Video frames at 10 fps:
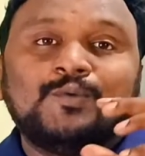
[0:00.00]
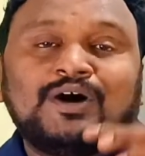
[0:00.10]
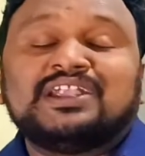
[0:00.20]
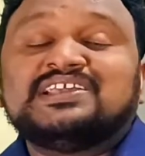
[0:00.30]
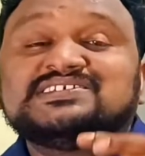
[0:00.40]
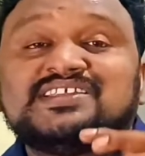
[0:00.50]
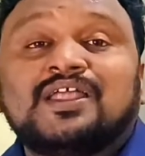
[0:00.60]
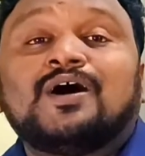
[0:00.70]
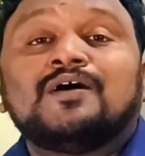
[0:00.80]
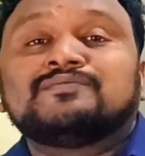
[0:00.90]
What is
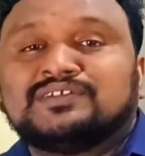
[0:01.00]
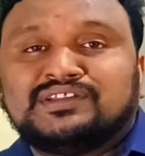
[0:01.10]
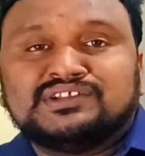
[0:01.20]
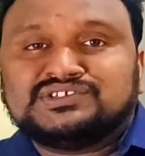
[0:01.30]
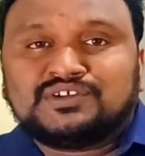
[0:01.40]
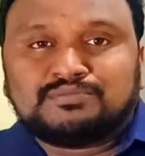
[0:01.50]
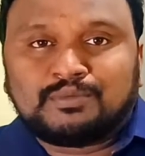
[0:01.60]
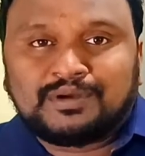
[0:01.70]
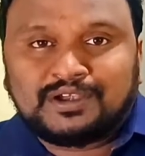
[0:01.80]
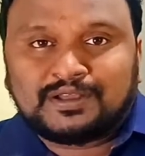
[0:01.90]
law of conservation of
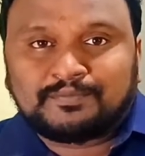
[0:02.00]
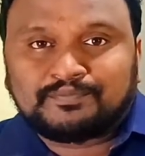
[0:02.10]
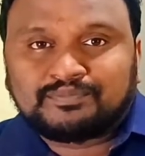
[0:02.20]
momentum?